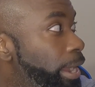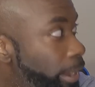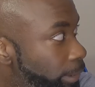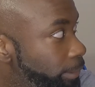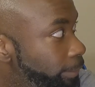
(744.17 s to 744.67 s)

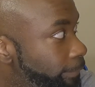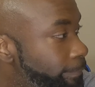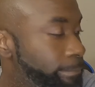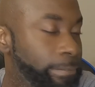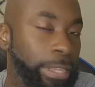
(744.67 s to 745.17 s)
howling.
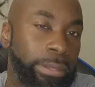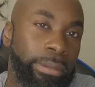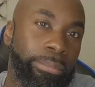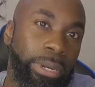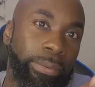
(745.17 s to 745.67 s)

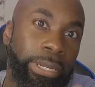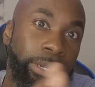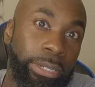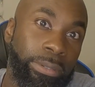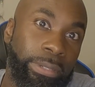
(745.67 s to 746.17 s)
But we're
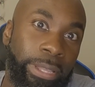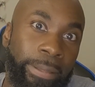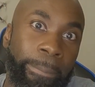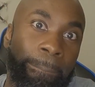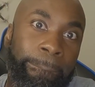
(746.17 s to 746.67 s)
gonna ignore
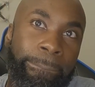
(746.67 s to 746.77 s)
that.